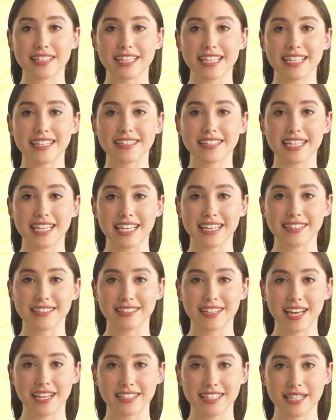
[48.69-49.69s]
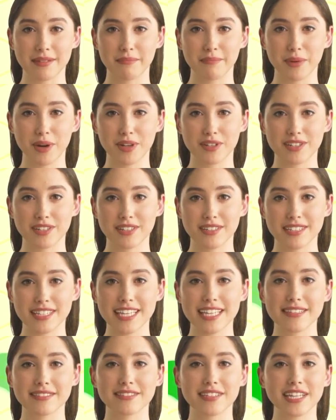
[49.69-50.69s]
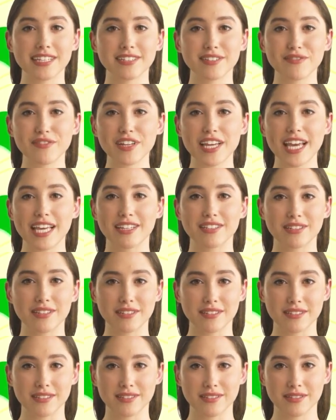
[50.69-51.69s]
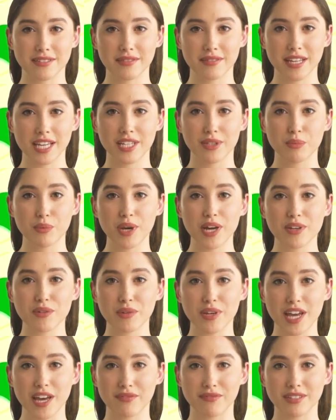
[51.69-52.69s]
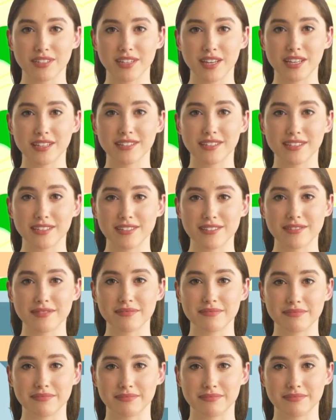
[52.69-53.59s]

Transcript: easily insert emergency notifications, and work with advertisers.